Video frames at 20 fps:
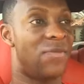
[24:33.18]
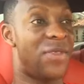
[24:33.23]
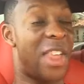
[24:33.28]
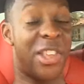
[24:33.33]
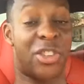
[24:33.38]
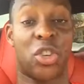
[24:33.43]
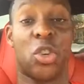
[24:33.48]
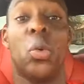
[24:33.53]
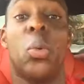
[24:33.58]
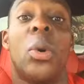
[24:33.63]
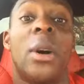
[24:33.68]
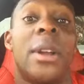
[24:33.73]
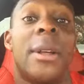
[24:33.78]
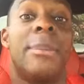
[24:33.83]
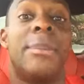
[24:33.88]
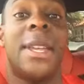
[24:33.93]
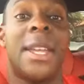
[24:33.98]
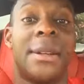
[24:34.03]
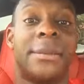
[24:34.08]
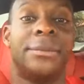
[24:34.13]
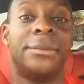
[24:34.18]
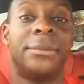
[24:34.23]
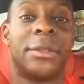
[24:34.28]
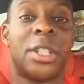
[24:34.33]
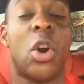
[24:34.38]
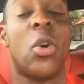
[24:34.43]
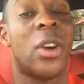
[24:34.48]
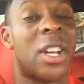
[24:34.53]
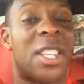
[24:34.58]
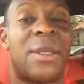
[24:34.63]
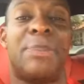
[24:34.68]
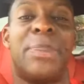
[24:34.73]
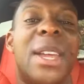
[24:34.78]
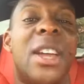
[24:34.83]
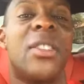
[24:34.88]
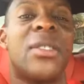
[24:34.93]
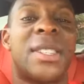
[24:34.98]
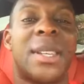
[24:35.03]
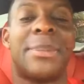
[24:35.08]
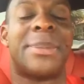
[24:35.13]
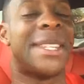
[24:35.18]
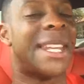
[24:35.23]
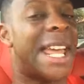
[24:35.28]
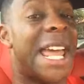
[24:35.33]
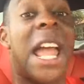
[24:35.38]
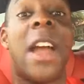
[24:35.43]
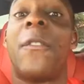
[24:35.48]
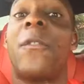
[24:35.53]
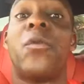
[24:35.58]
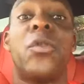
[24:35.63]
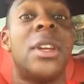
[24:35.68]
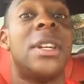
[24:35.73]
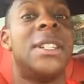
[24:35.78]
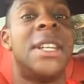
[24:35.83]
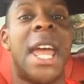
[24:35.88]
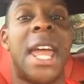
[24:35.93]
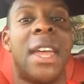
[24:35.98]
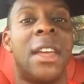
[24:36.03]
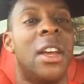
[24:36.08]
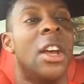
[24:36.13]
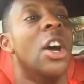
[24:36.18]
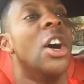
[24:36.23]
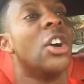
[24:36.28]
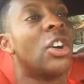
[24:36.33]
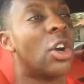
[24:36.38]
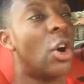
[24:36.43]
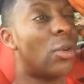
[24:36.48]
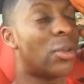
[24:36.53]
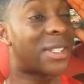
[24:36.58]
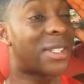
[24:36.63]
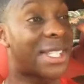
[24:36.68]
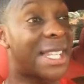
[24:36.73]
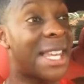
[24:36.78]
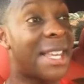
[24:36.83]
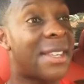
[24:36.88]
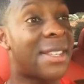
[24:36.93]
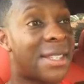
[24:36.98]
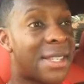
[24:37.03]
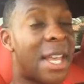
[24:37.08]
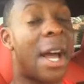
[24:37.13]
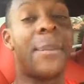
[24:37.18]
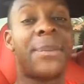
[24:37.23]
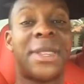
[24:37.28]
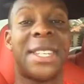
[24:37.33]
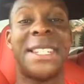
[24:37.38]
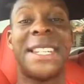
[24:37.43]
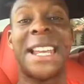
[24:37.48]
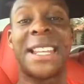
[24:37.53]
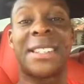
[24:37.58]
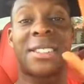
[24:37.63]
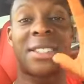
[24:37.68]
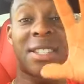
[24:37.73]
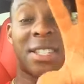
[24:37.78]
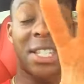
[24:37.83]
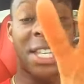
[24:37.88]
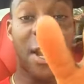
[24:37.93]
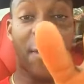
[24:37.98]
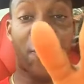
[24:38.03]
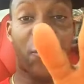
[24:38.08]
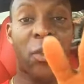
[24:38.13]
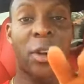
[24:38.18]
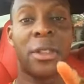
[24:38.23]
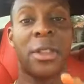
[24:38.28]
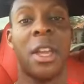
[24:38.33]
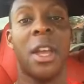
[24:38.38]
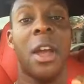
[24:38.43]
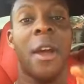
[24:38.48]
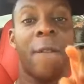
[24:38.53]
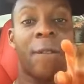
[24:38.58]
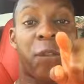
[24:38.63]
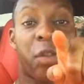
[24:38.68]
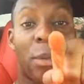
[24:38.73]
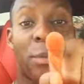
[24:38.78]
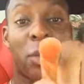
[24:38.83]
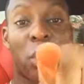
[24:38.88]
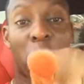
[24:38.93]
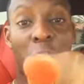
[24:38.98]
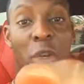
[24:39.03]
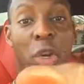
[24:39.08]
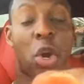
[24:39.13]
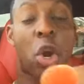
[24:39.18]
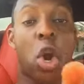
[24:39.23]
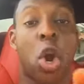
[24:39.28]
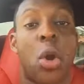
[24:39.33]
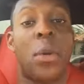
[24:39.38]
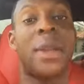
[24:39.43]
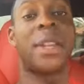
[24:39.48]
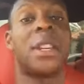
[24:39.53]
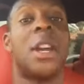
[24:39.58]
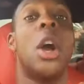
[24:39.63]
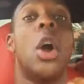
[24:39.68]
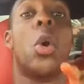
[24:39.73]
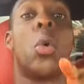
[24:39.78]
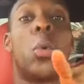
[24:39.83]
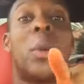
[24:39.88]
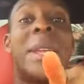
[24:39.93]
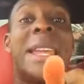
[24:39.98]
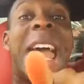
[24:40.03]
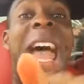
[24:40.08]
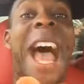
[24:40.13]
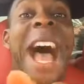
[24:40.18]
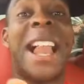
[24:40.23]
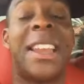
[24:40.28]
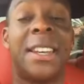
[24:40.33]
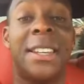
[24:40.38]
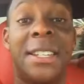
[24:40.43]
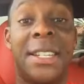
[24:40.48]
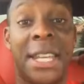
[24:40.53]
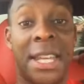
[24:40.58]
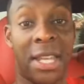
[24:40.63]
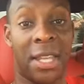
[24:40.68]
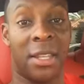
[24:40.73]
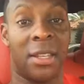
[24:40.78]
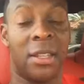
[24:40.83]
that you want to be. Go experience something every day. Go see something that's different from your current reality.